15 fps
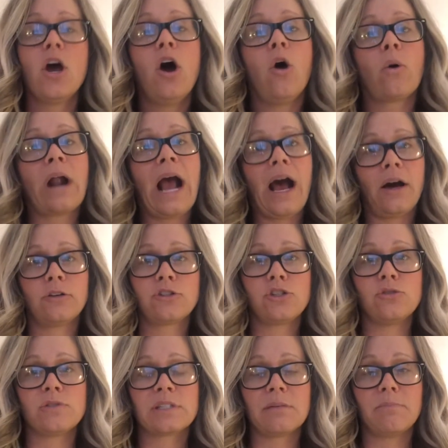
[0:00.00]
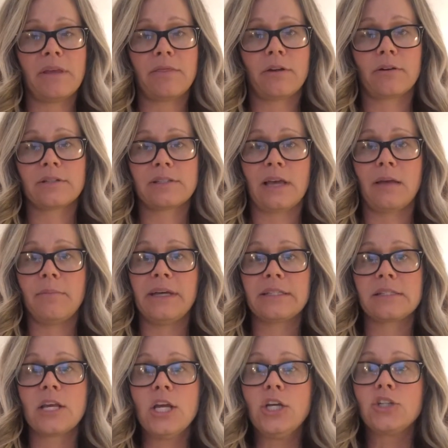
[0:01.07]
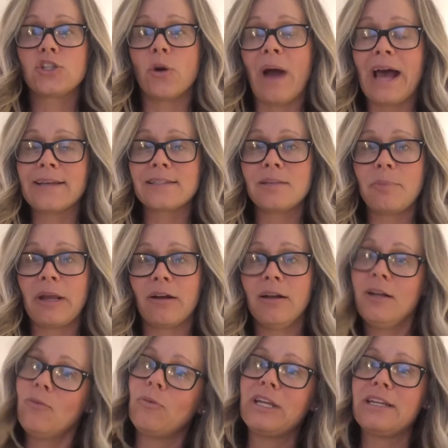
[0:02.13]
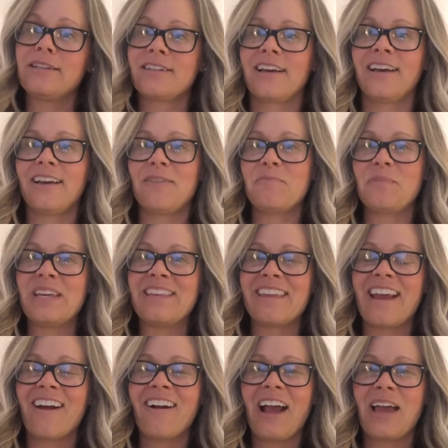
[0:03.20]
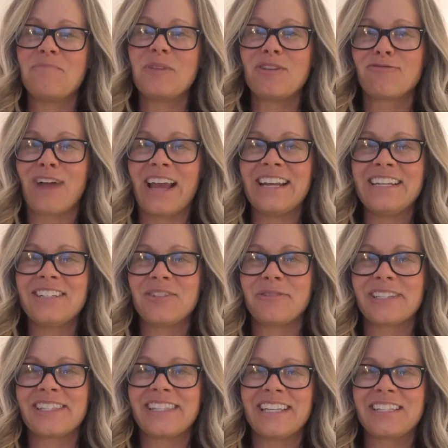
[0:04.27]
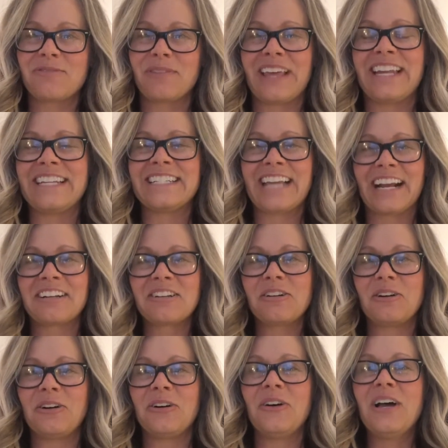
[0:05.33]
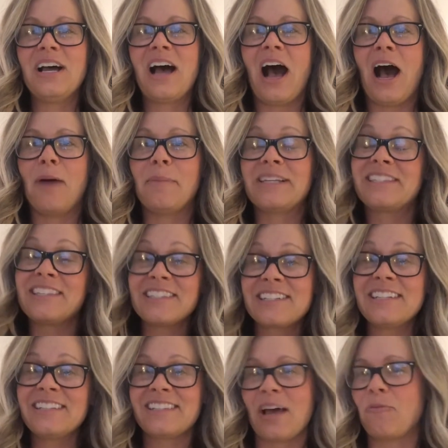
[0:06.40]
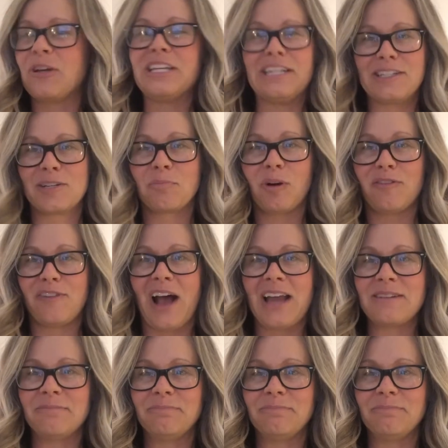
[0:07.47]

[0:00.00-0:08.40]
or how to submit their assignments. So as the parent, we need to be there and be ready to assist with any technical assistance that we need to provide.